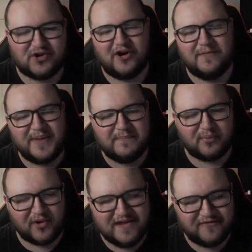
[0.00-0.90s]
try to be
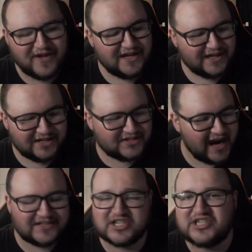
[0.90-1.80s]
brief because,
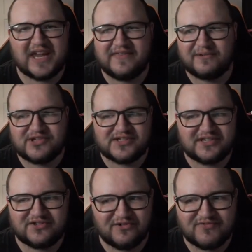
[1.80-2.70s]
as I say, there is
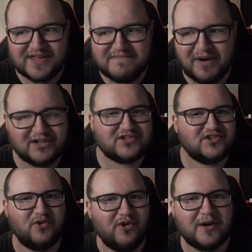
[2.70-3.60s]
there's not really much
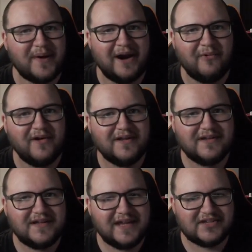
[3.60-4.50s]
to talk about.
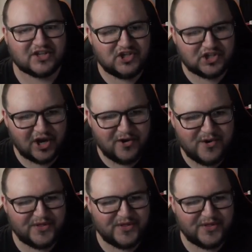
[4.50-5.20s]
It's a show